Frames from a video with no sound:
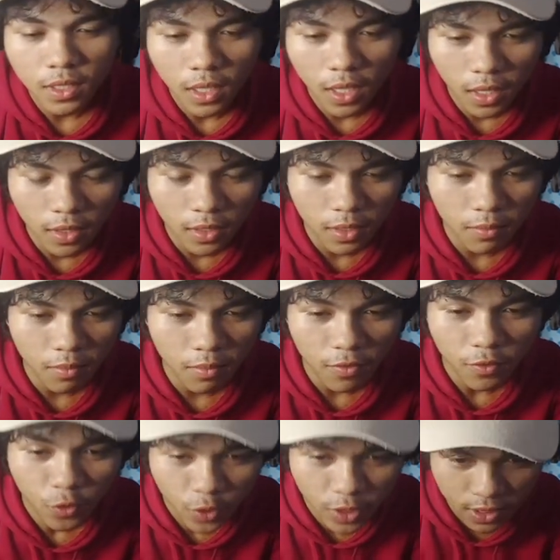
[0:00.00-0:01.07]
and then
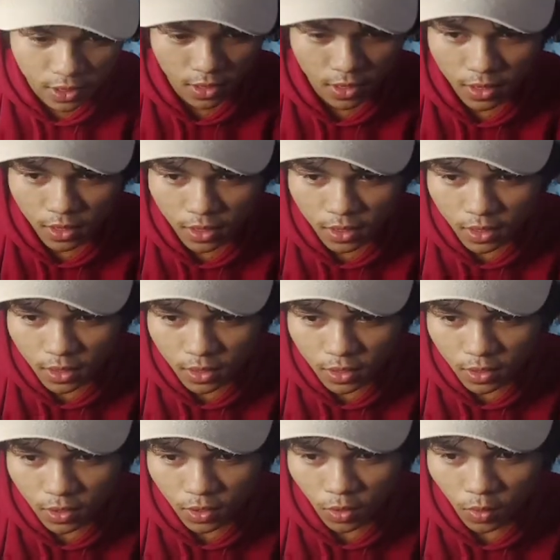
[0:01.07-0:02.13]
buffers.
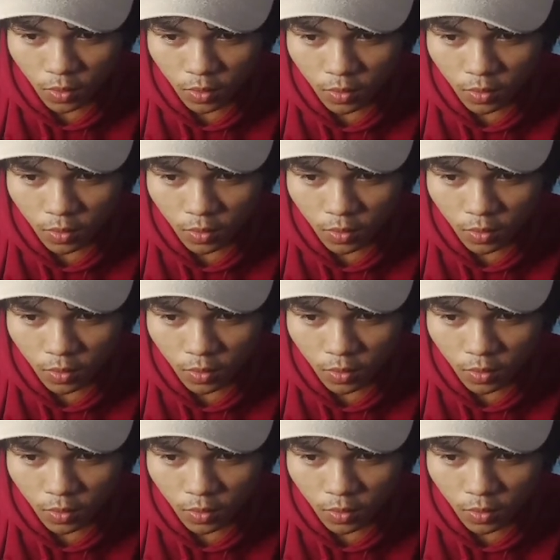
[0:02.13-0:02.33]
So